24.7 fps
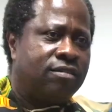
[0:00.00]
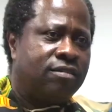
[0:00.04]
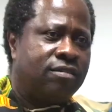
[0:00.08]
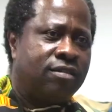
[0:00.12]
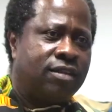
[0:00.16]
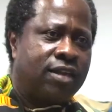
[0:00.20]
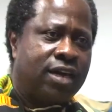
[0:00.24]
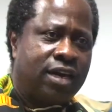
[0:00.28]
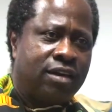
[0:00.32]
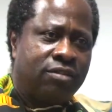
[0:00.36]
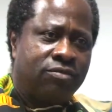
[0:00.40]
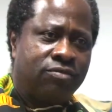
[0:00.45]

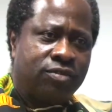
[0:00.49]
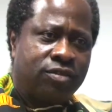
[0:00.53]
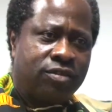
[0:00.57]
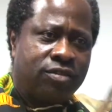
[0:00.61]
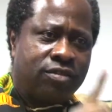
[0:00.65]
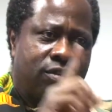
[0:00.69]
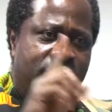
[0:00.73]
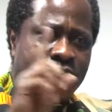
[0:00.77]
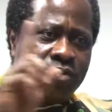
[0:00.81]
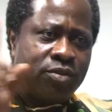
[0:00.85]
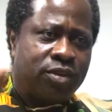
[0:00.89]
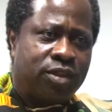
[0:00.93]
life
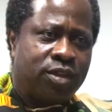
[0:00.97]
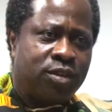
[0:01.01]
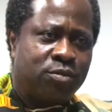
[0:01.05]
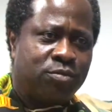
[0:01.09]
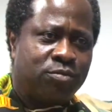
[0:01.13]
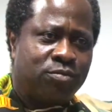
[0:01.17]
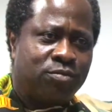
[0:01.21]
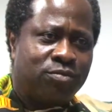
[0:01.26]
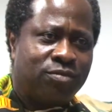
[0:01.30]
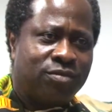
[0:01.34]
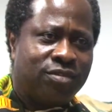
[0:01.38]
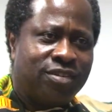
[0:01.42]
is a
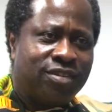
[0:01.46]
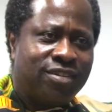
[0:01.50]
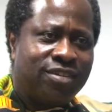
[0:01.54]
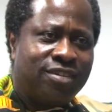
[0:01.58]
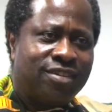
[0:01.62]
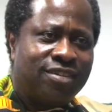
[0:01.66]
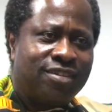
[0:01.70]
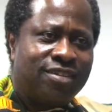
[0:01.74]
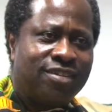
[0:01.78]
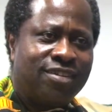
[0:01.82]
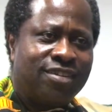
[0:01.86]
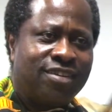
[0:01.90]
rhythm.
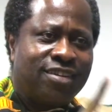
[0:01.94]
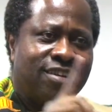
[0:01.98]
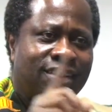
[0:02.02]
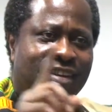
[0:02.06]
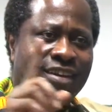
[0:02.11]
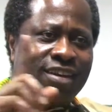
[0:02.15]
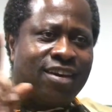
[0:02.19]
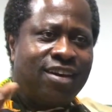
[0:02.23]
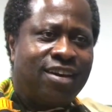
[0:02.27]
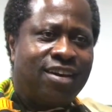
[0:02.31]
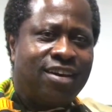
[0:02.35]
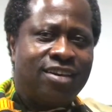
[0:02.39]

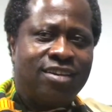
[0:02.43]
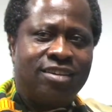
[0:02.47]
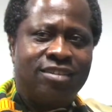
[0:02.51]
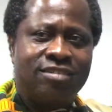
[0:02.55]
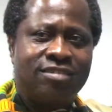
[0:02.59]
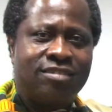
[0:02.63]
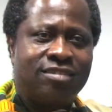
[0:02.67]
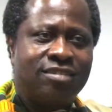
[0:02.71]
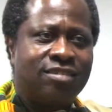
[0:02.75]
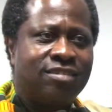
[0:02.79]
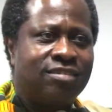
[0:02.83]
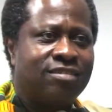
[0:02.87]

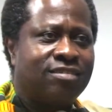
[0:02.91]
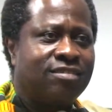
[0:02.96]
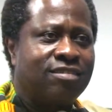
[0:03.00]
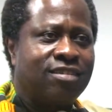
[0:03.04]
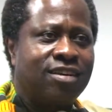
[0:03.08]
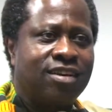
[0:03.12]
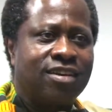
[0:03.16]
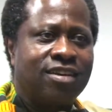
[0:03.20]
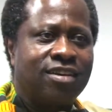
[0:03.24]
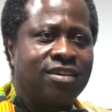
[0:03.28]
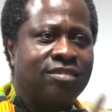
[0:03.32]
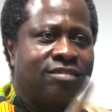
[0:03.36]
It's
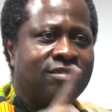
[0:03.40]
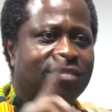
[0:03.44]
like a